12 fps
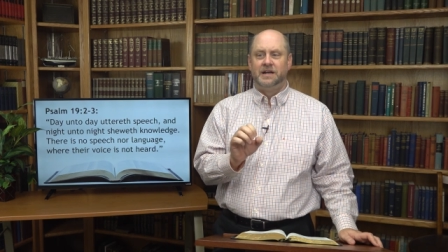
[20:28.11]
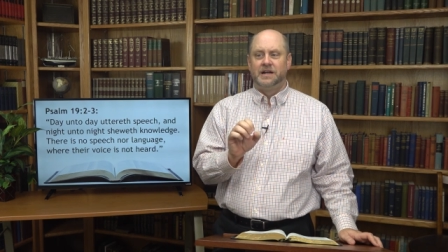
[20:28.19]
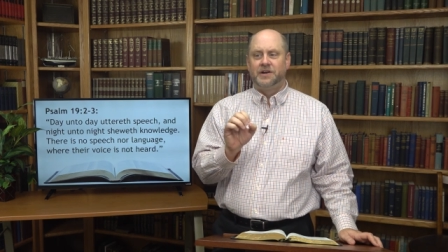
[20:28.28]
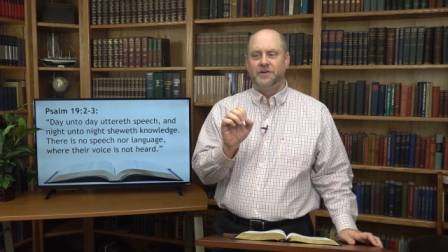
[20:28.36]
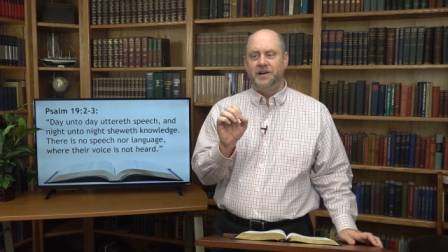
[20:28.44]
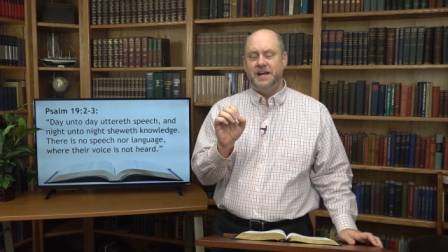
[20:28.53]

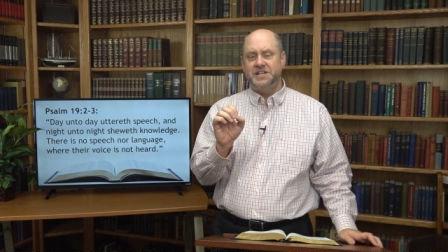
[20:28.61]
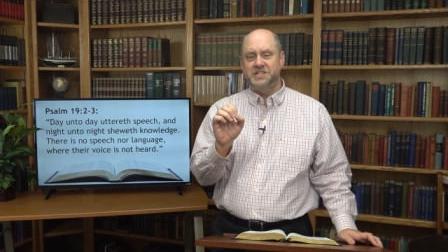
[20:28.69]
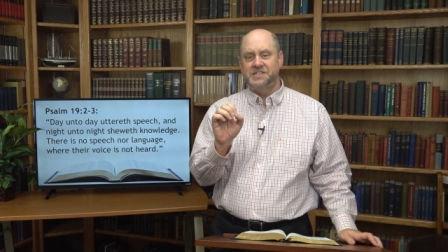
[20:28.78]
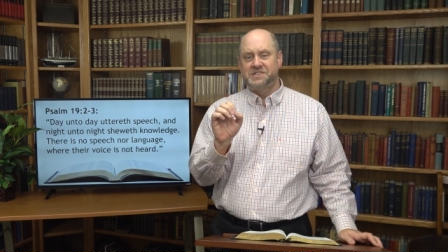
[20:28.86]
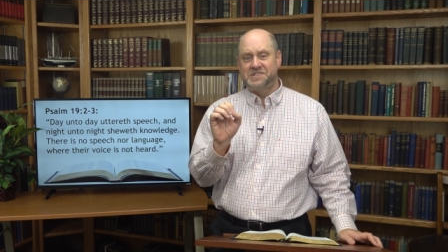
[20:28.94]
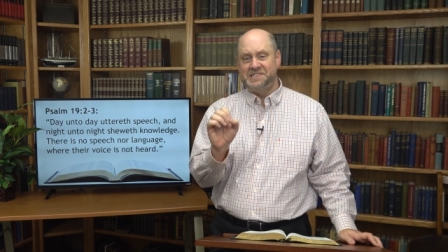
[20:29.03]

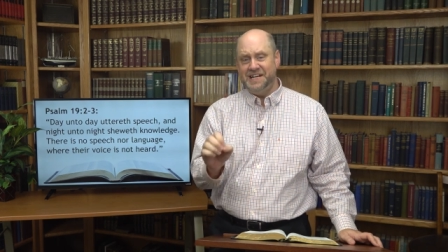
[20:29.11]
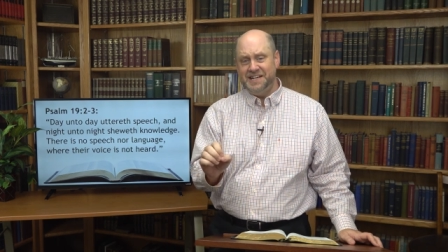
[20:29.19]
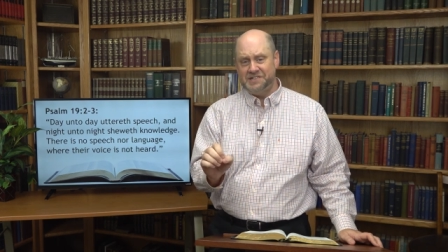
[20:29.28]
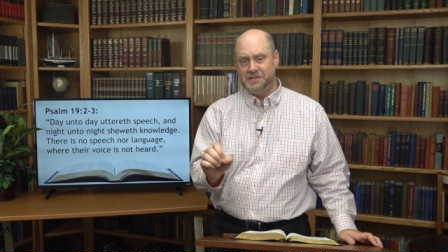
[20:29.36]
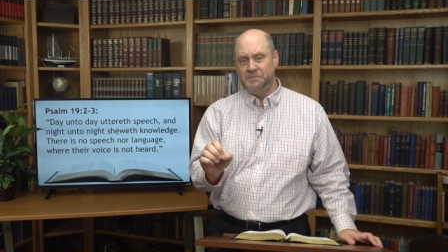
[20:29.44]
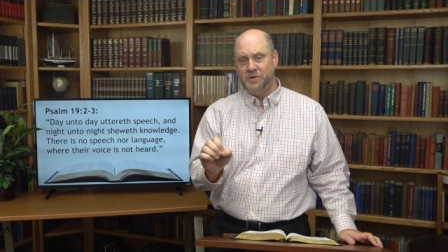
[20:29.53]
Creation's
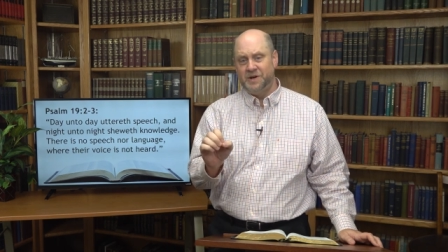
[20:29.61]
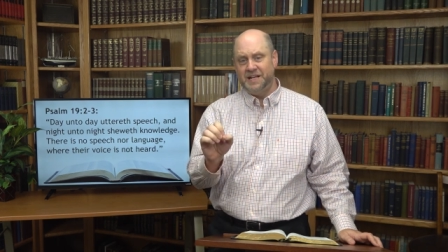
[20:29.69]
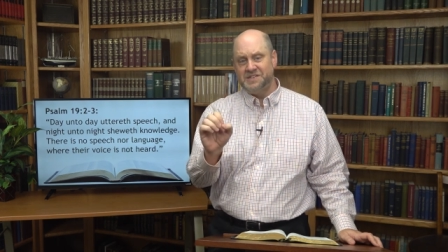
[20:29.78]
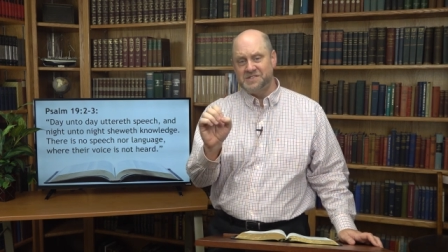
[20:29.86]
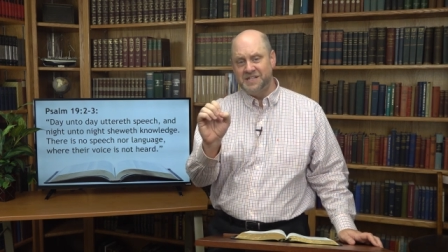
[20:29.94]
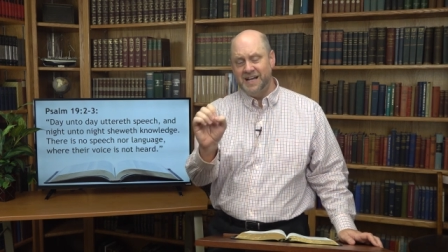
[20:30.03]
testimony
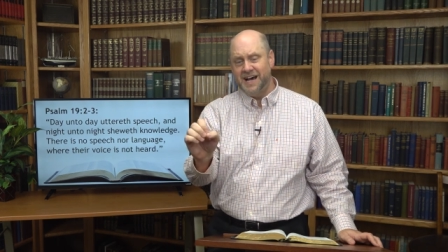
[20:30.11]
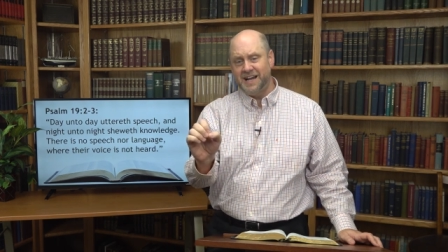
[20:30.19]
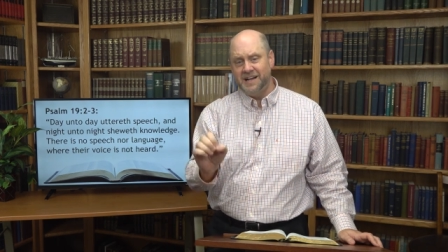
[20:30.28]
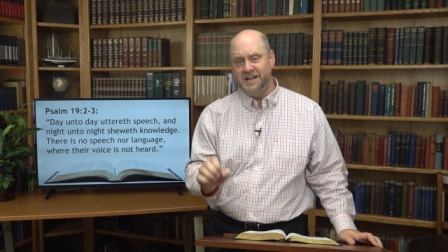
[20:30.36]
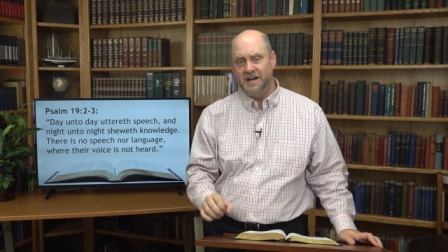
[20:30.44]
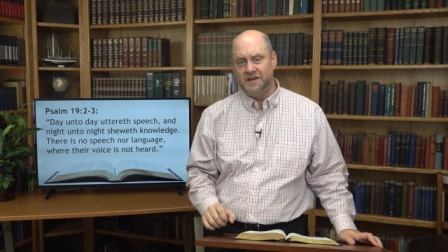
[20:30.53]
is not
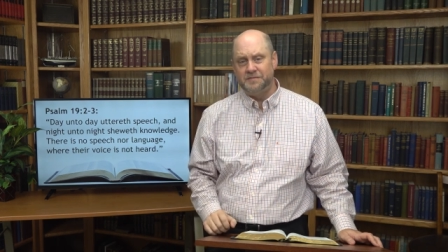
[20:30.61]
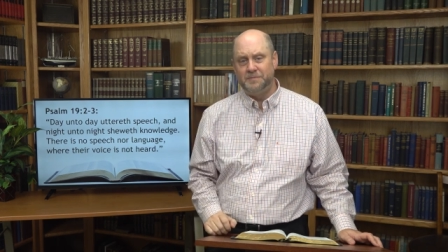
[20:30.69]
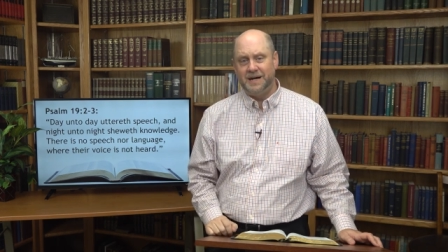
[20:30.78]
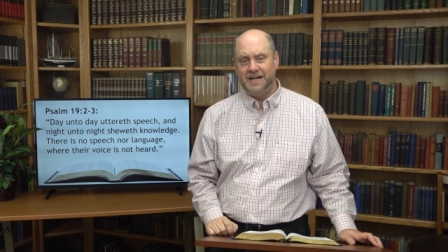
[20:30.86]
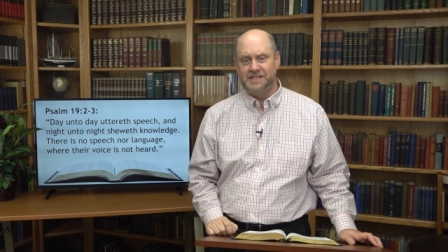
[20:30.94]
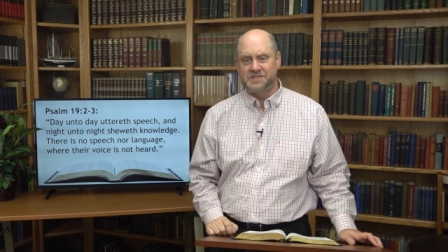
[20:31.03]
enough
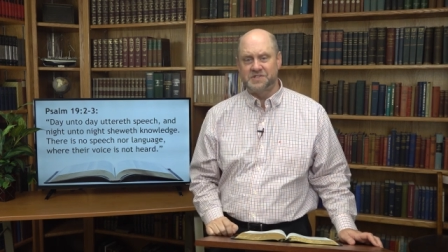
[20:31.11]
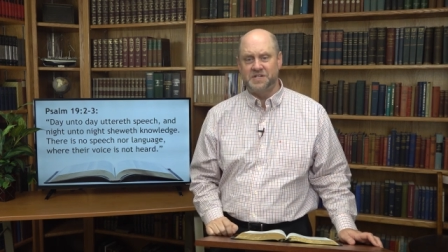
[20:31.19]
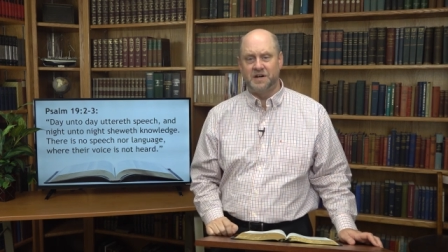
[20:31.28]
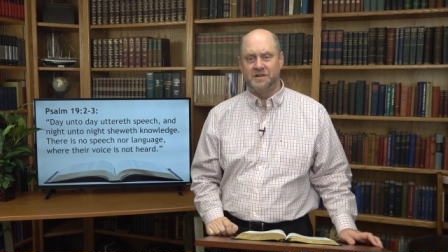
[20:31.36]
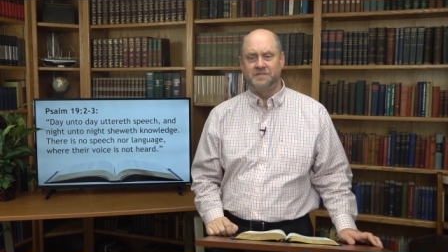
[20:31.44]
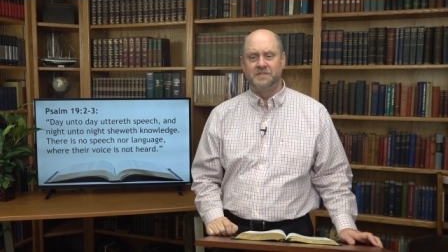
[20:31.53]
by
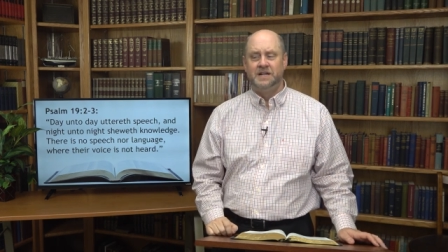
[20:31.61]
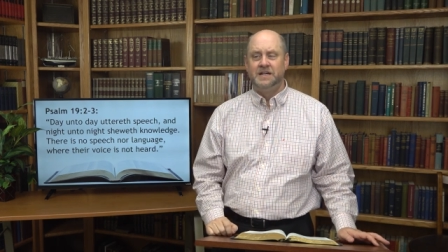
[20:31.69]
itself.